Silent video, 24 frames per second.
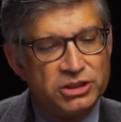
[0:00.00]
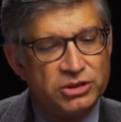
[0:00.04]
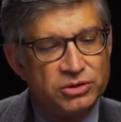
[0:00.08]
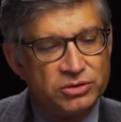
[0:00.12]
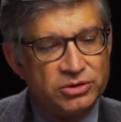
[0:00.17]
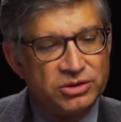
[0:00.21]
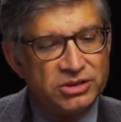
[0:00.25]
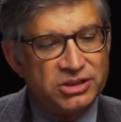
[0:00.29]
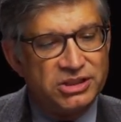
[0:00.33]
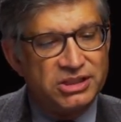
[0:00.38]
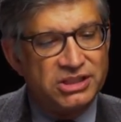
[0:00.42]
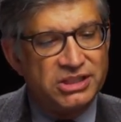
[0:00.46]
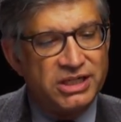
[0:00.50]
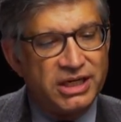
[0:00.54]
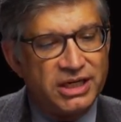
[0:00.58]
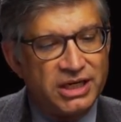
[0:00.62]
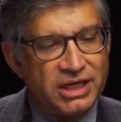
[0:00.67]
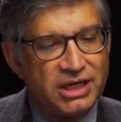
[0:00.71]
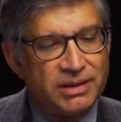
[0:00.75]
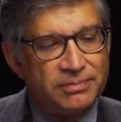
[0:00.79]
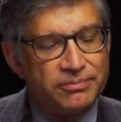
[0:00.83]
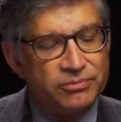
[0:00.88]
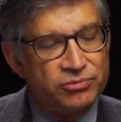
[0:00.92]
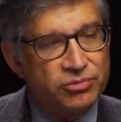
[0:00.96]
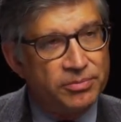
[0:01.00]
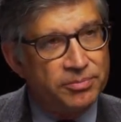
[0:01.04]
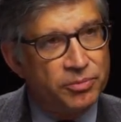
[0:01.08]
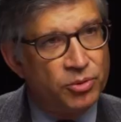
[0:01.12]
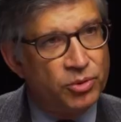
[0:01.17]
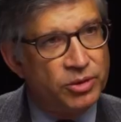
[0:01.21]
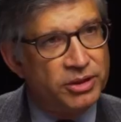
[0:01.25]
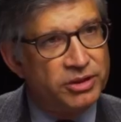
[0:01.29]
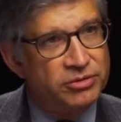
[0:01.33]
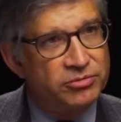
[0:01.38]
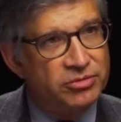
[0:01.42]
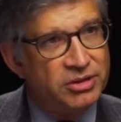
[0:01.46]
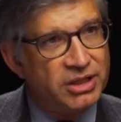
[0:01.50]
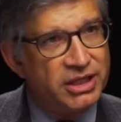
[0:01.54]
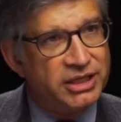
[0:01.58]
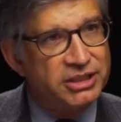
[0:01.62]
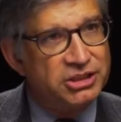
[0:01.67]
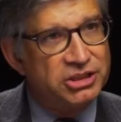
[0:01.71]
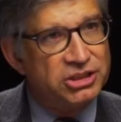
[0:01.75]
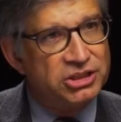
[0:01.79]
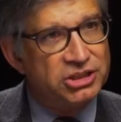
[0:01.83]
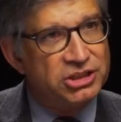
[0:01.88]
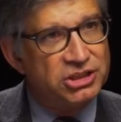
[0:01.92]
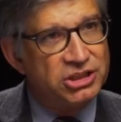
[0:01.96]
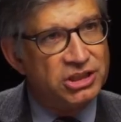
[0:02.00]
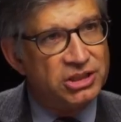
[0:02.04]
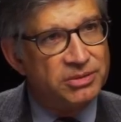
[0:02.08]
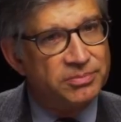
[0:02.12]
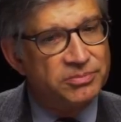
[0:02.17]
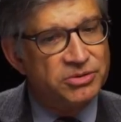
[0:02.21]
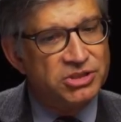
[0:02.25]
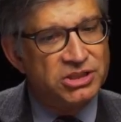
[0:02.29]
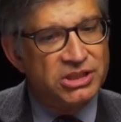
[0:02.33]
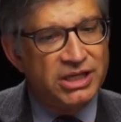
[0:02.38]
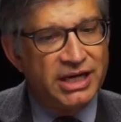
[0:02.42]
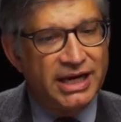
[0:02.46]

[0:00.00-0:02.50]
you can set up reporting relationships